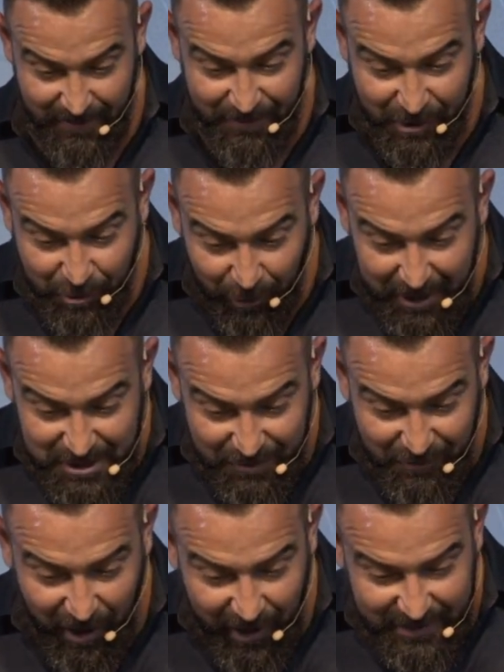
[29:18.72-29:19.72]
The grace of
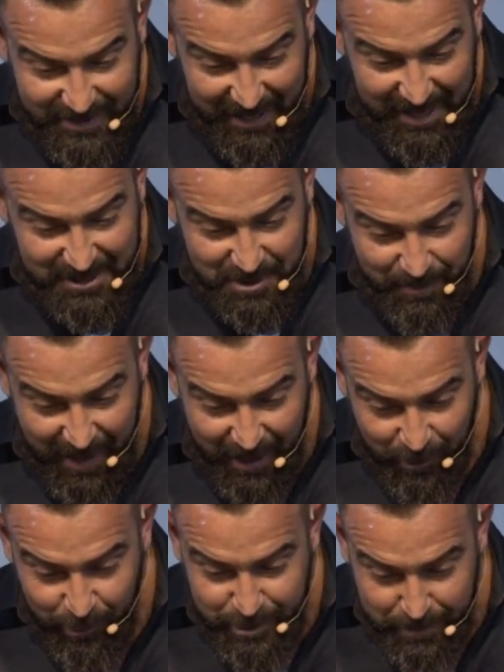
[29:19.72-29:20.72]
God takes a man
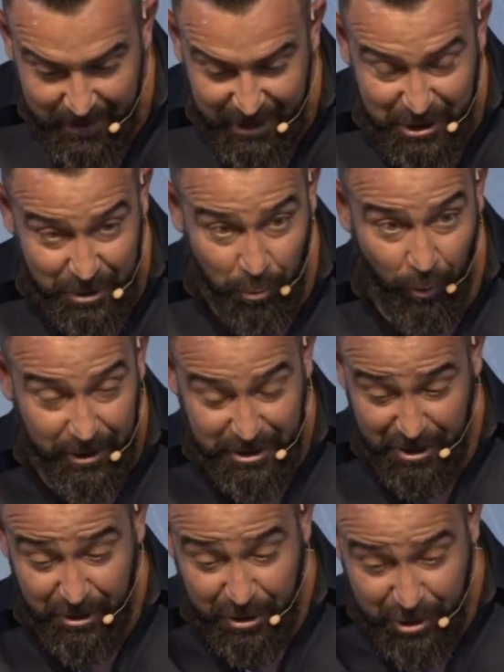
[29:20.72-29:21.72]
whose mission was
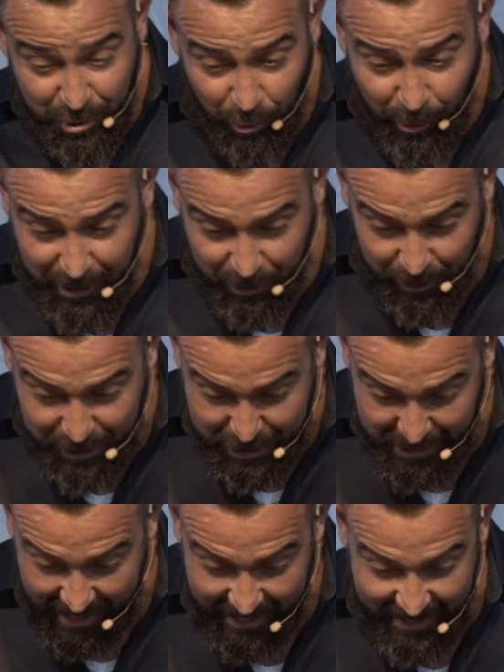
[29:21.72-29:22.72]
to destroy
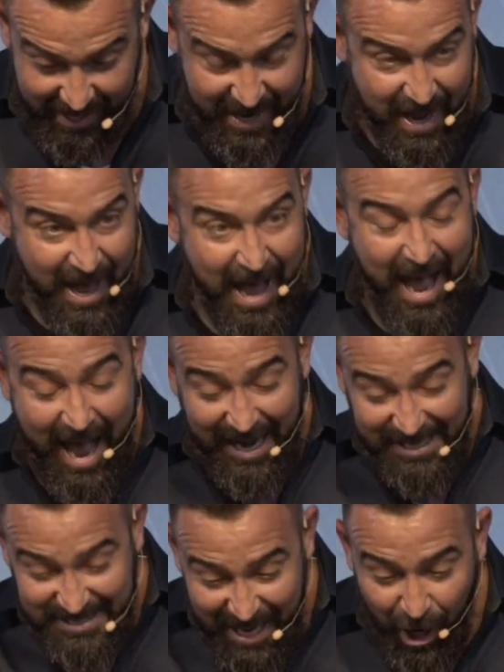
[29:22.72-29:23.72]
Christianity and
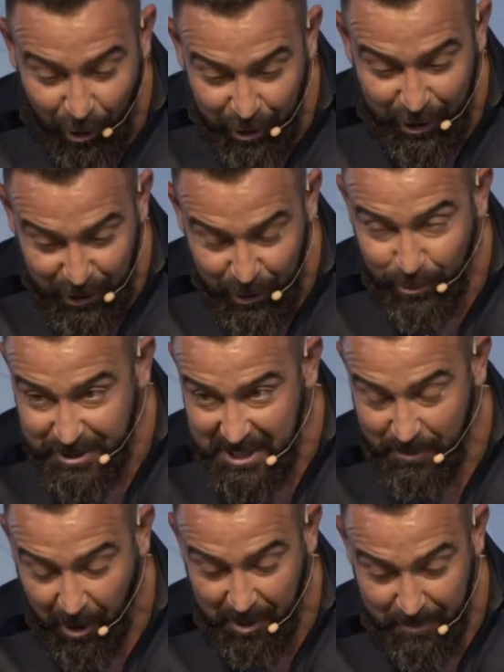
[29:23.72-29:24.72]
is now going to use
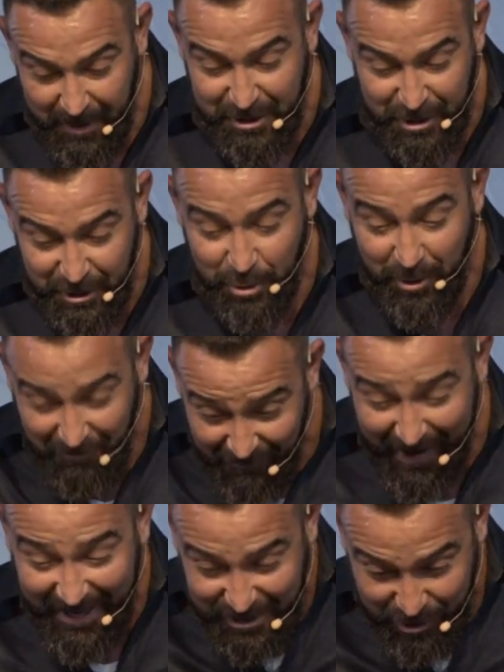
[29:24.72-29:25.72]
him on a mission to
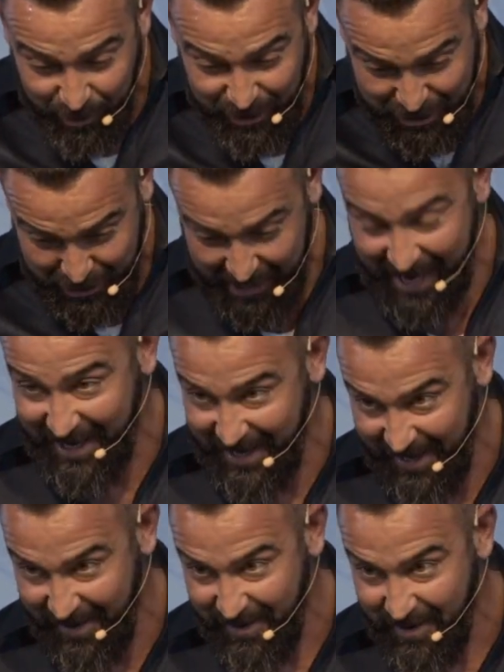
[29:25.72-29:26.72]
advance
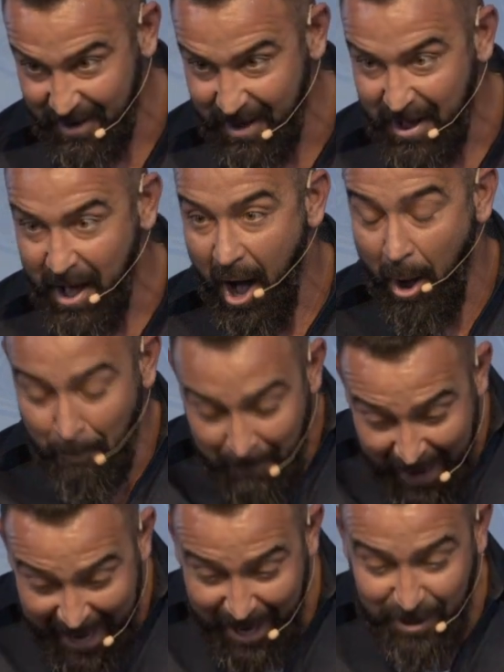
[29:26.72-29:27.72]
Christianity. A
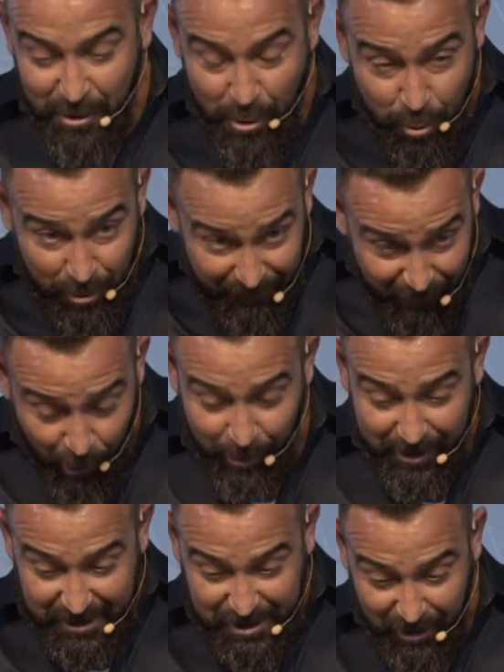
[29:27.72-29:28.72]
man who
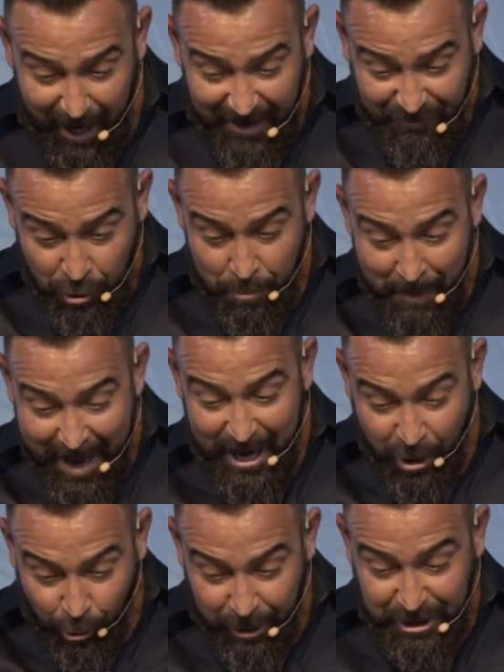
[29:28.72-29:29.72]
devoted his life to make
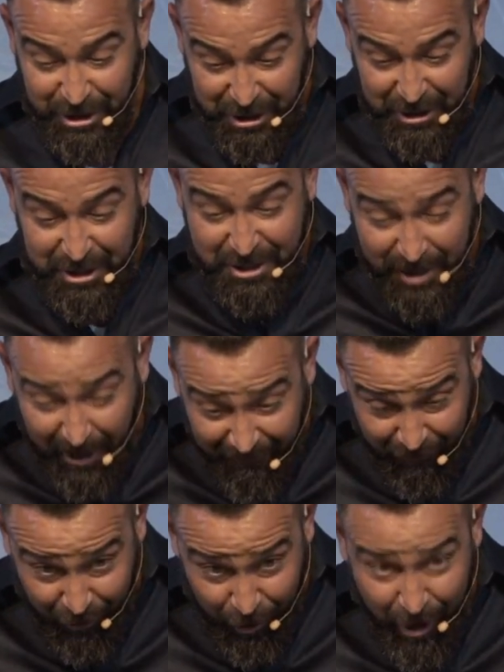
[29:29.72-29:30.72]
Christians
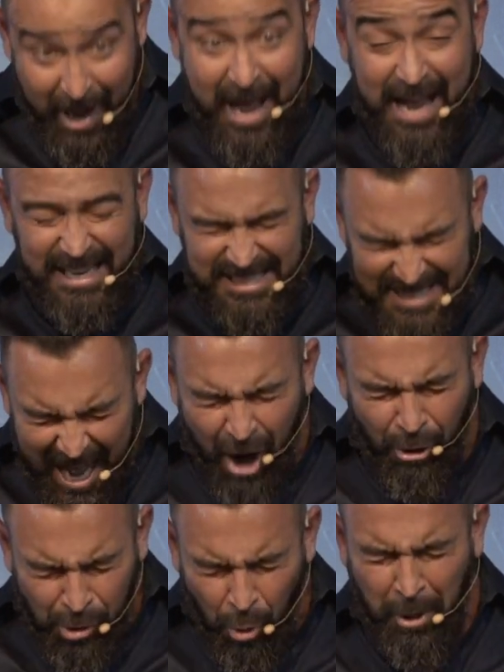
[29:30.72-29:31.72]
suffer is
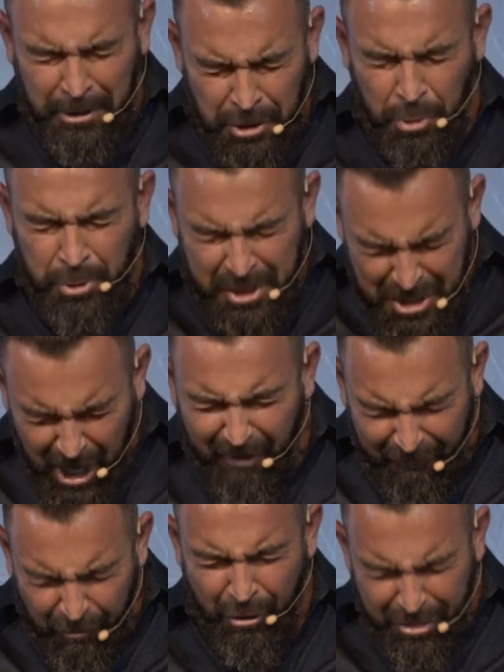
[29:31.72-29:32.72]
now going to
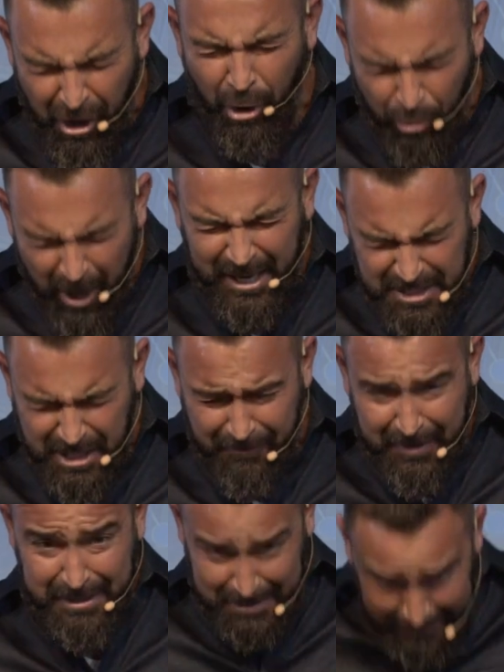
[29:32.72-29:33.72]
suffer the rest of
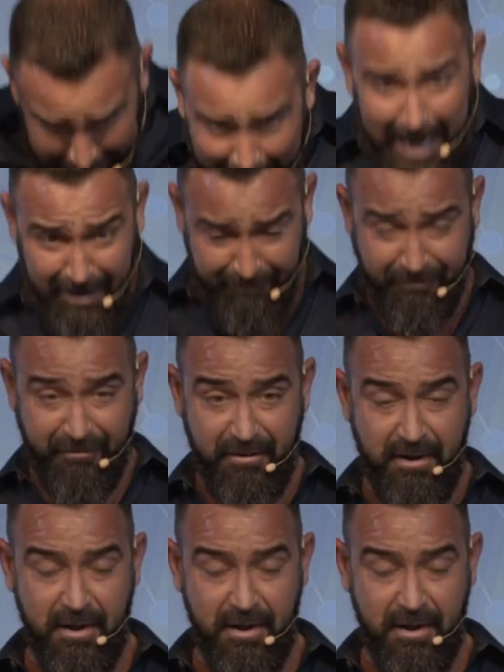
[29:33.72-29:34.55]
his life